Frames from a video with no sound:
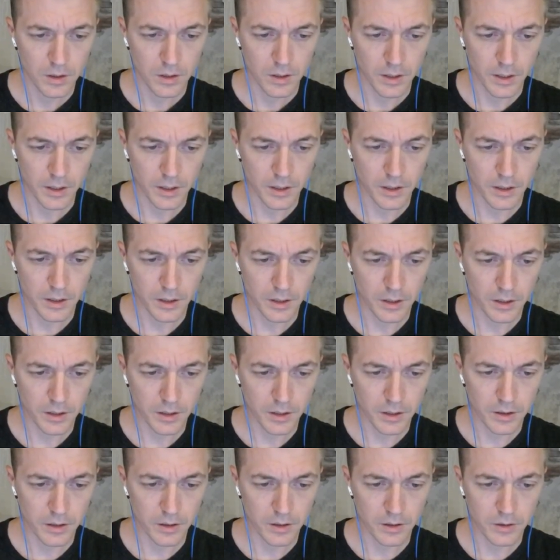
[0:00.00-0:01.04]

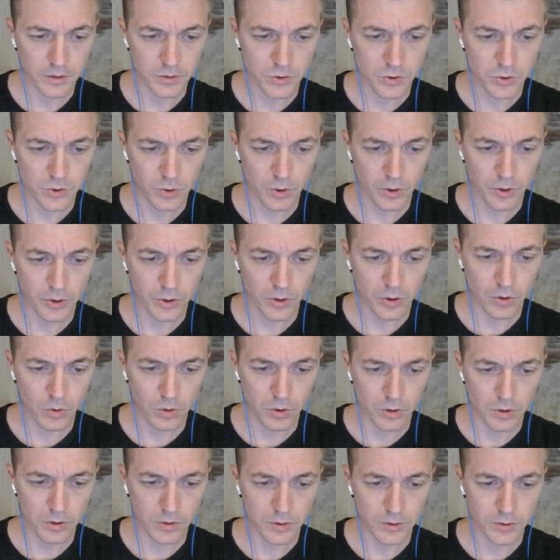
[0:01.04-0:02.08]
and Drawing
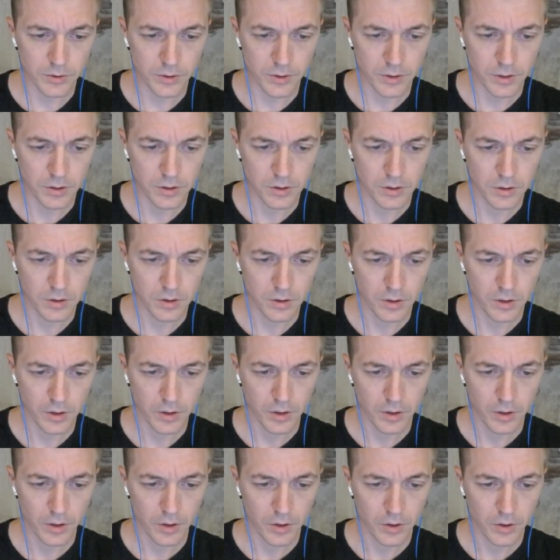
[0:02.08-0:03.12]
on
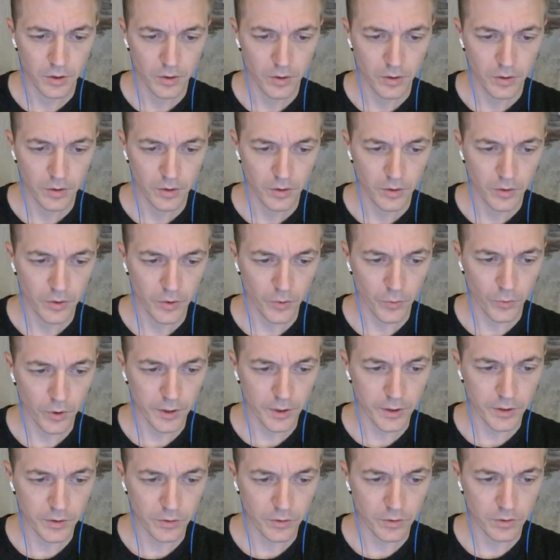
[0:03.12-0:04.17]
the
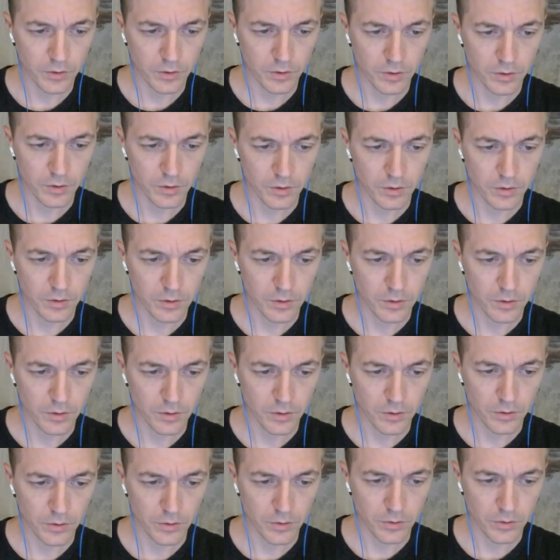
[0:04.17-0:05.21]
Right
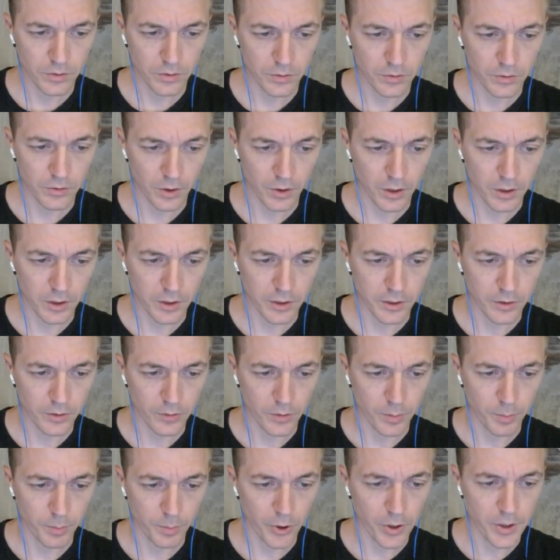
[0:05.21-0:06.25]
Side of the
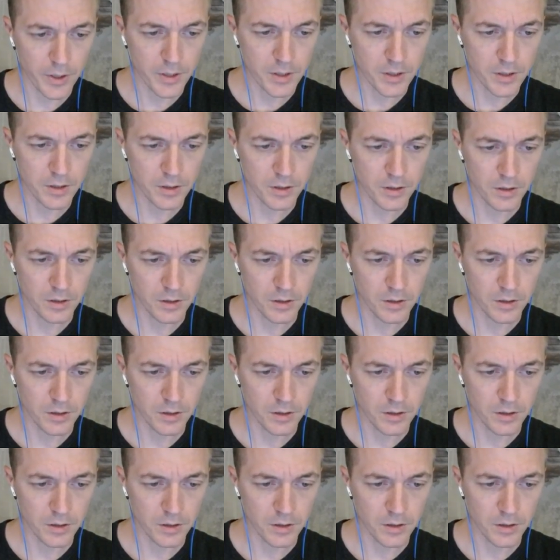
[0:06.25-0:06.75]
Brain.